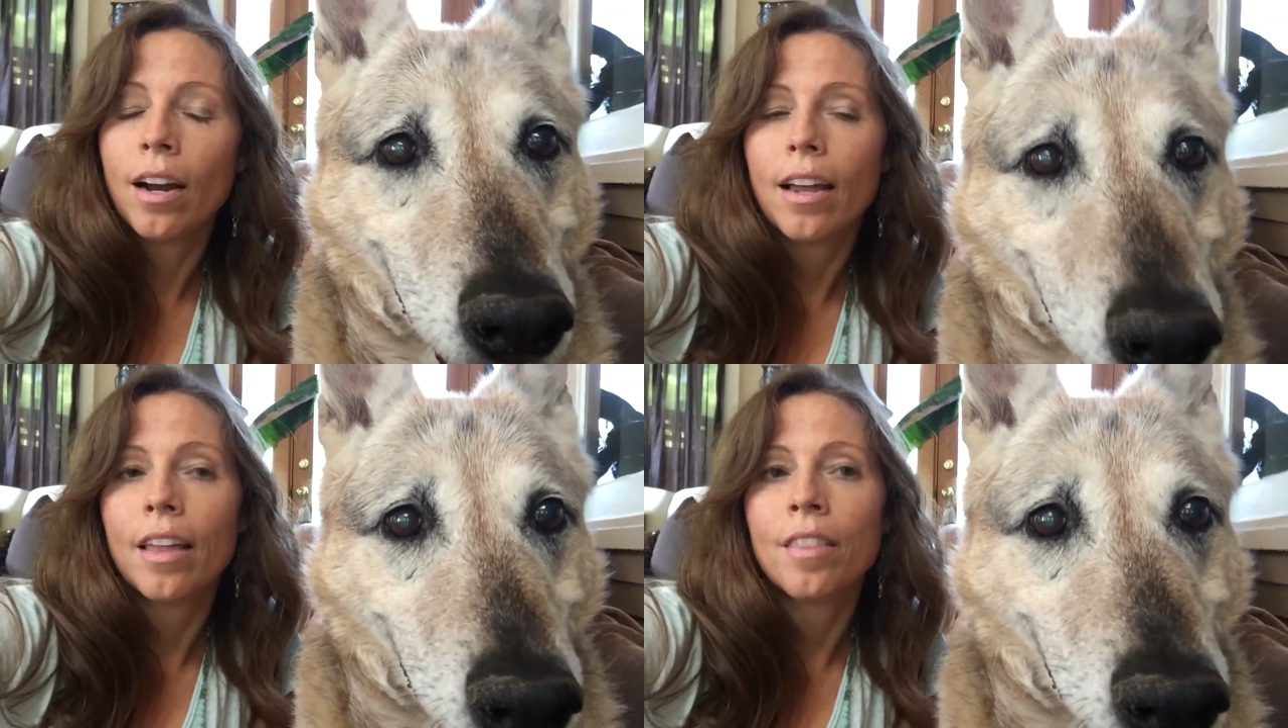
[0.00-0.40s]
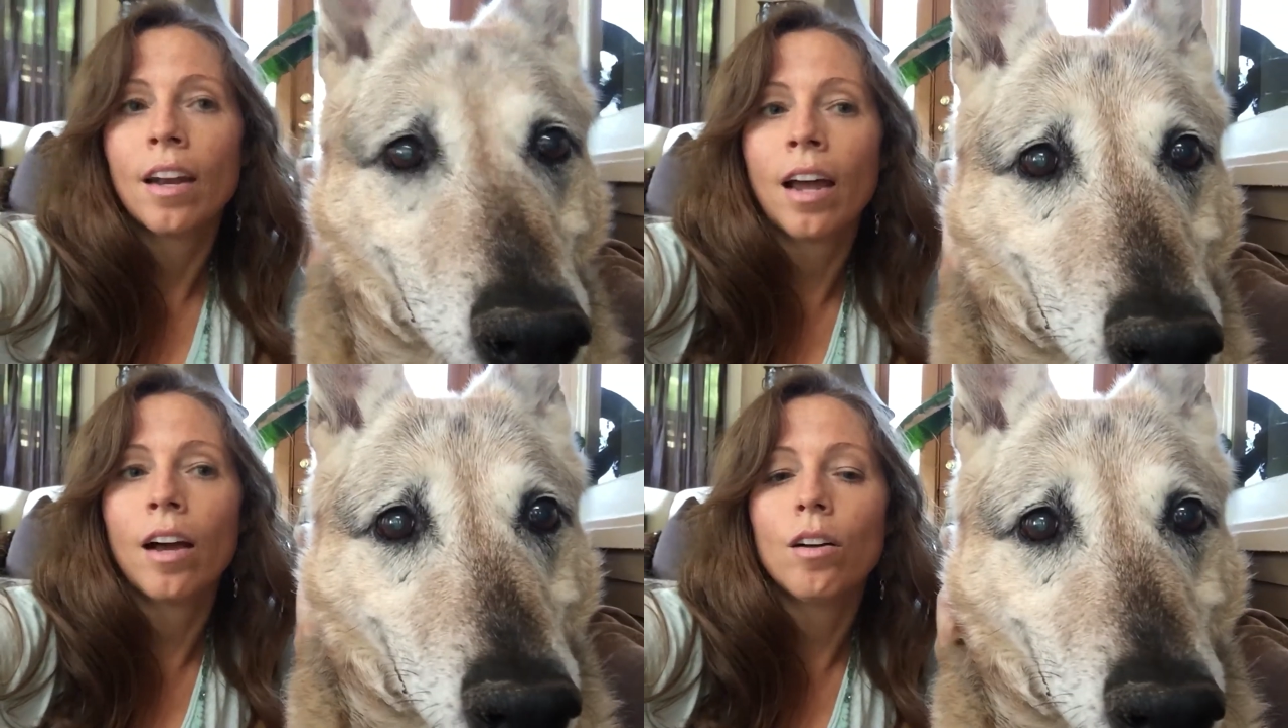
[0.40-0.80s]
and
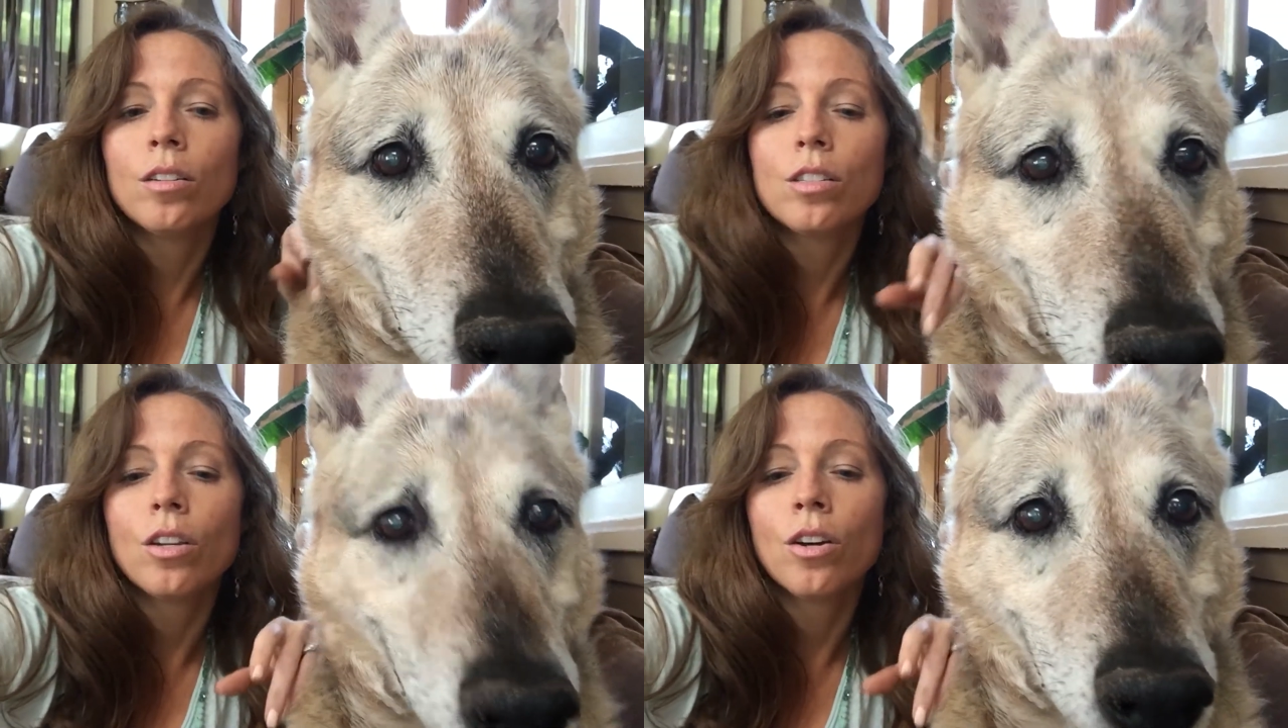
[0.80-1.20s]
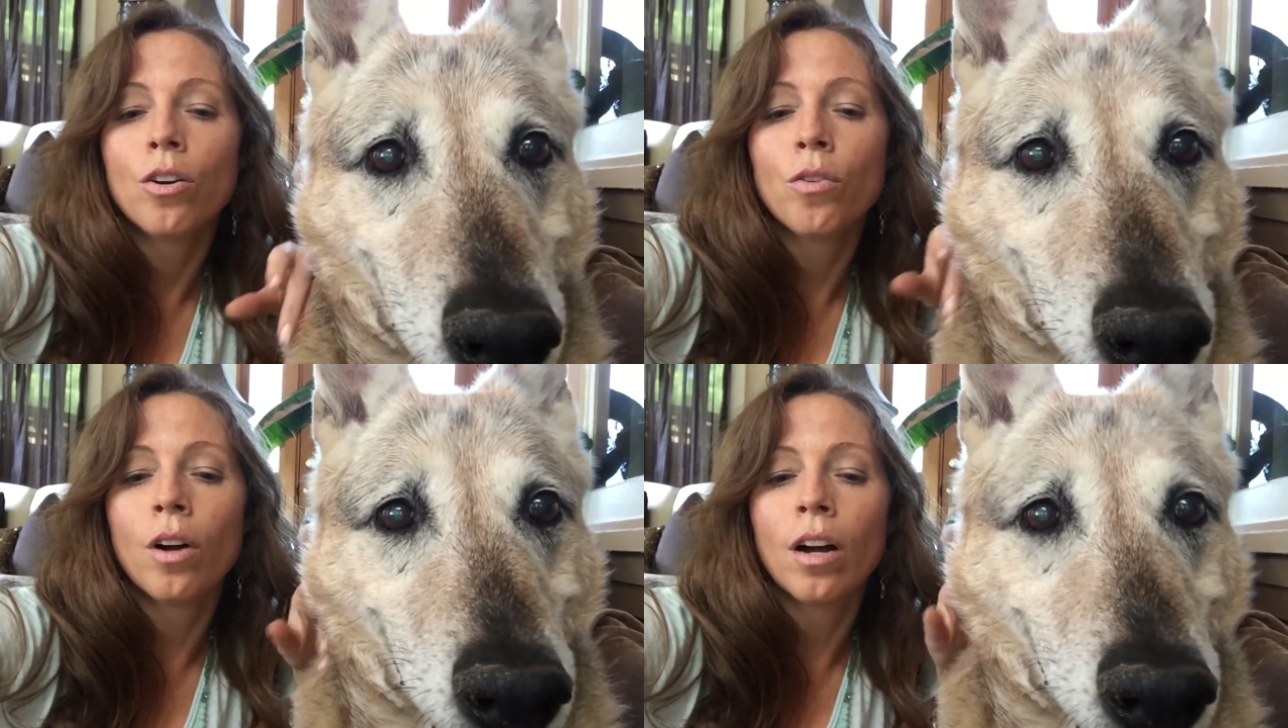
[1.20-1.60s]
then I
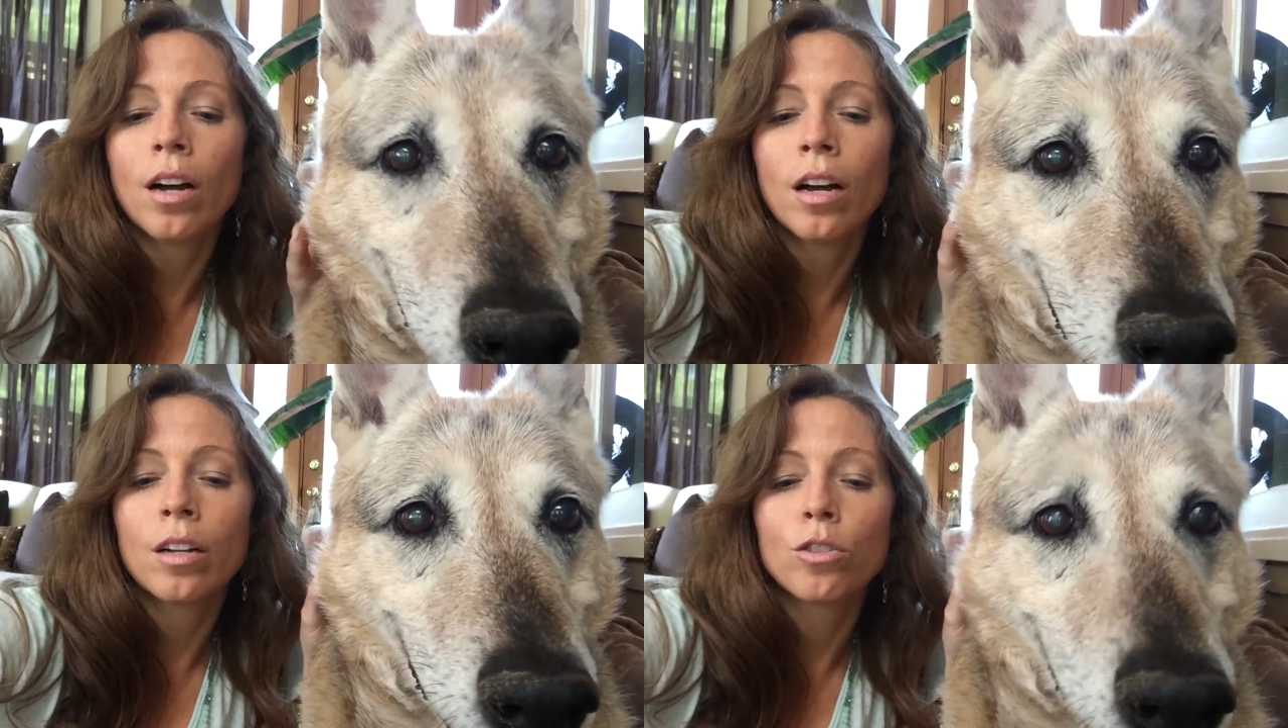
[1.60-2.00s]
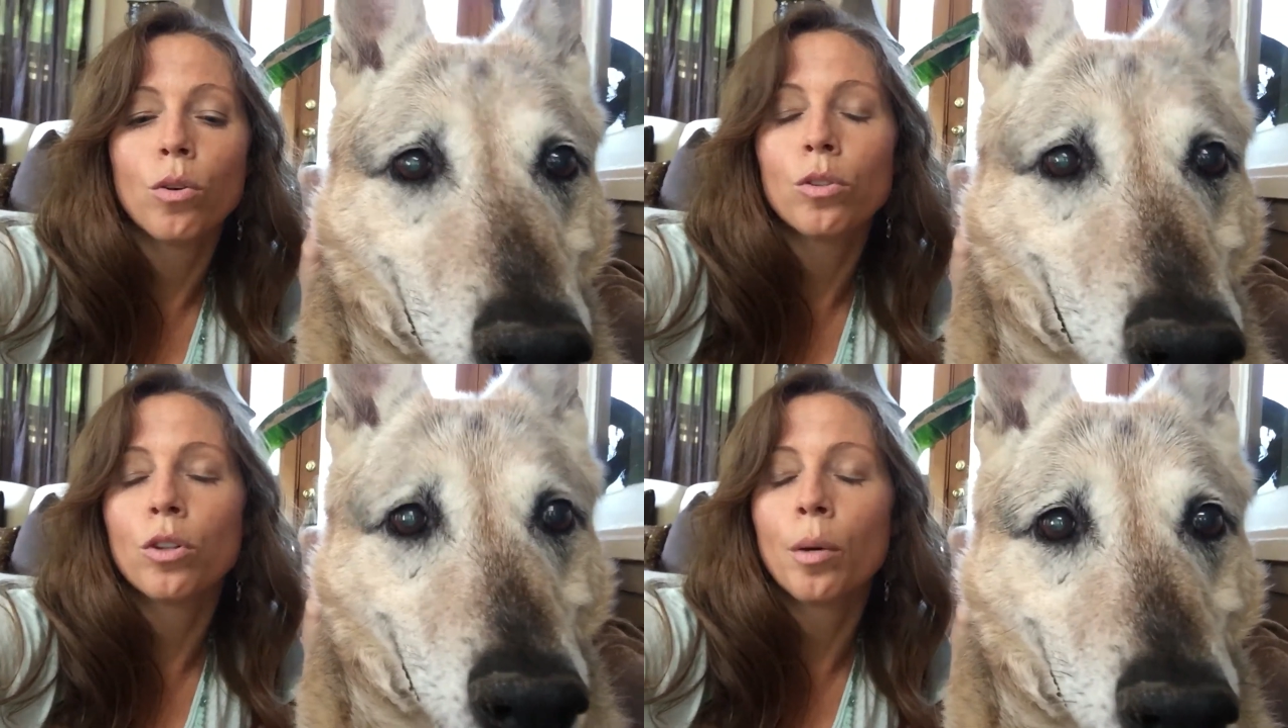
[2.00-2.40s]
also
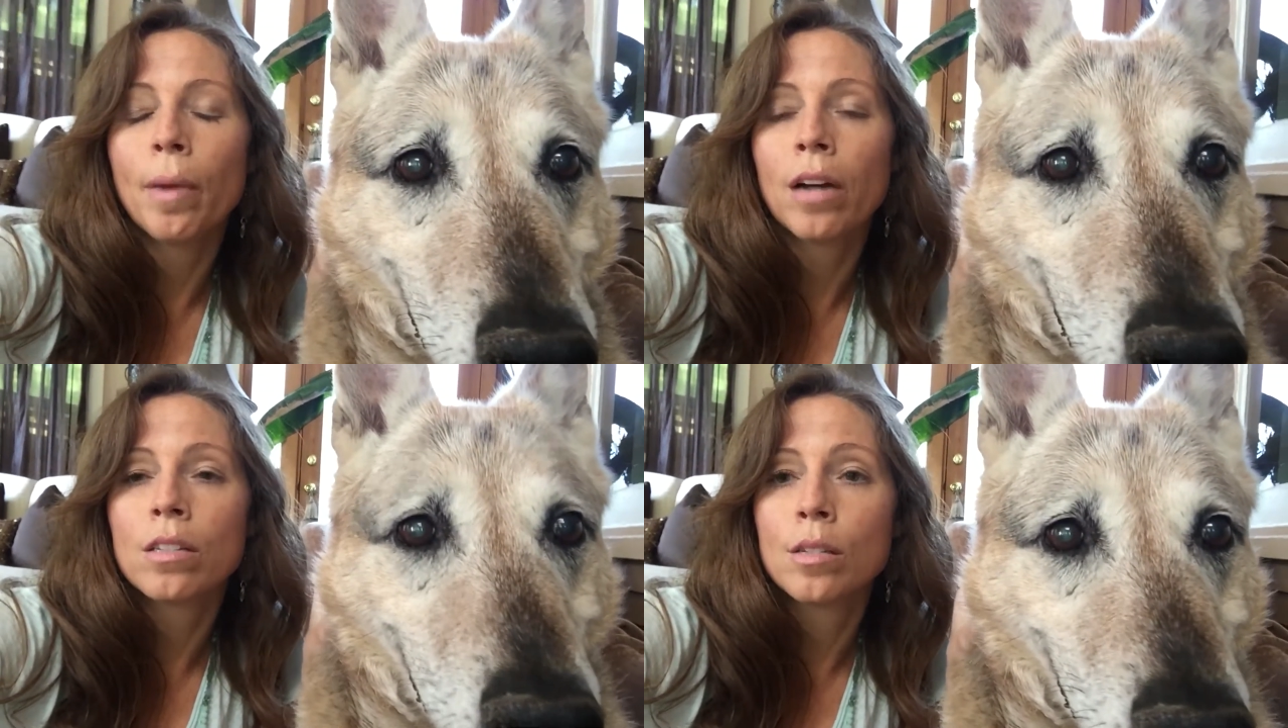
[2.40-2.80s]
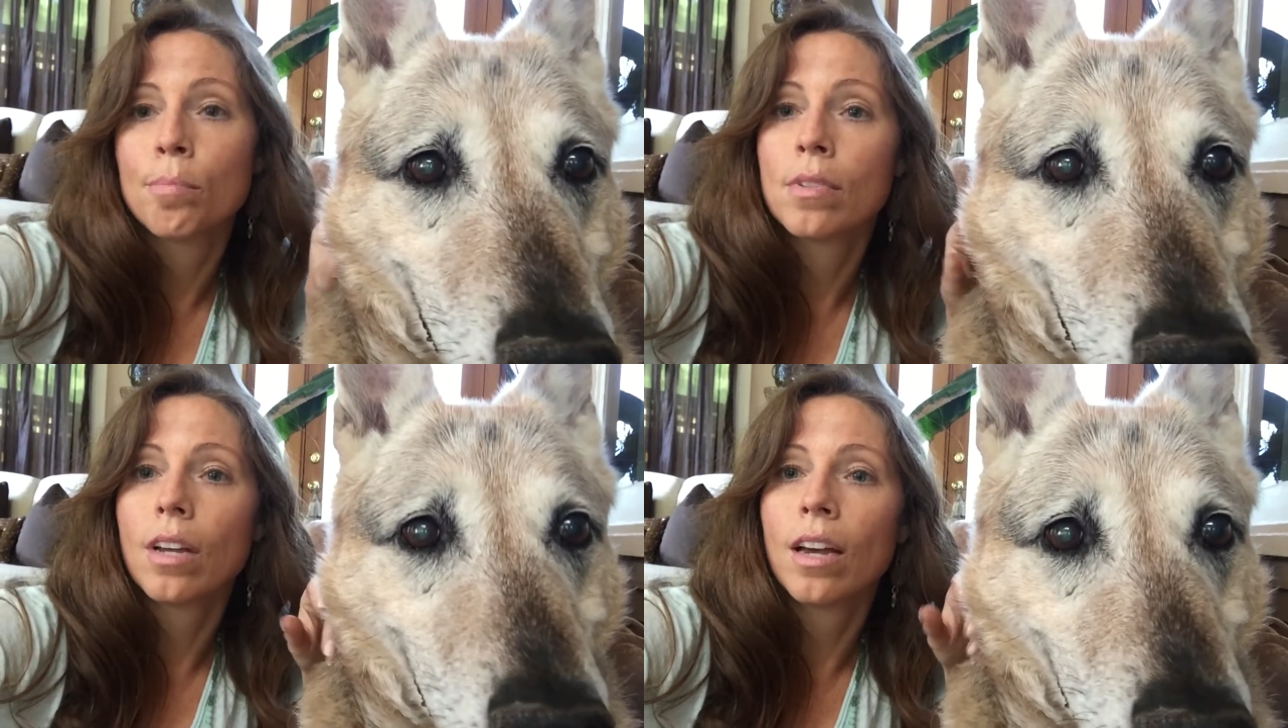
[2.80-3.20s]
told her about
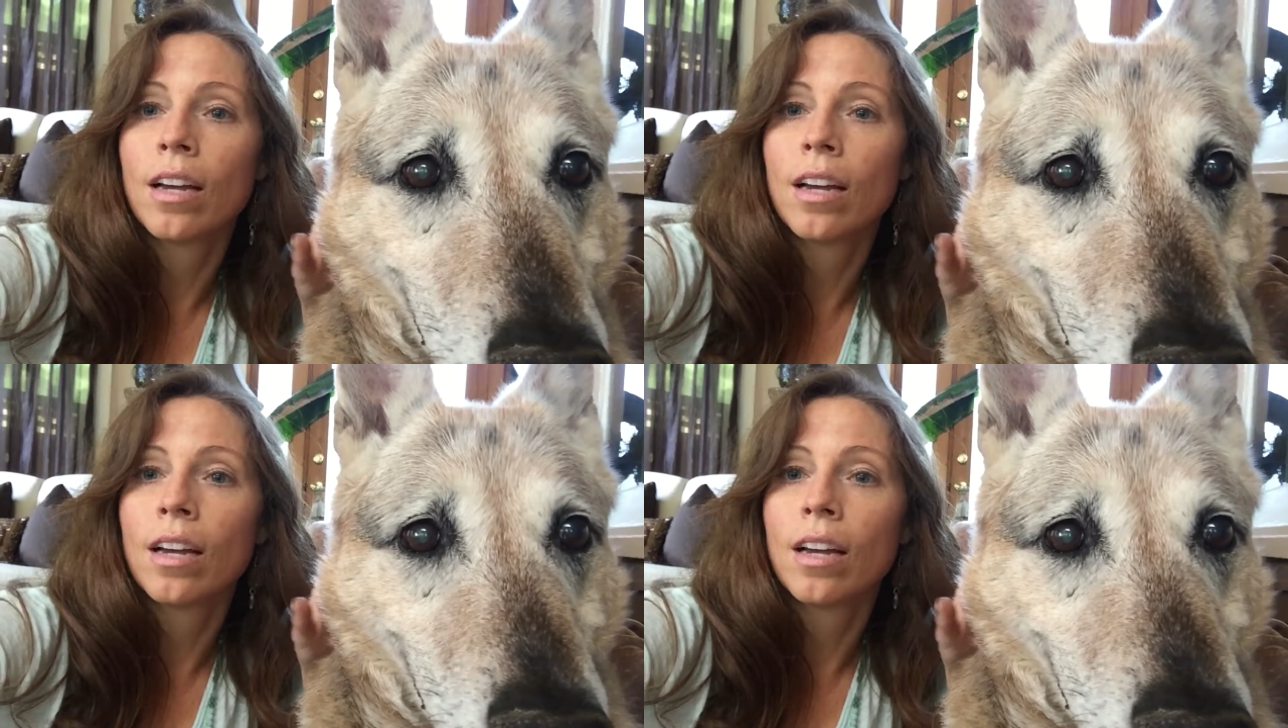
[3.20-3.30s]
some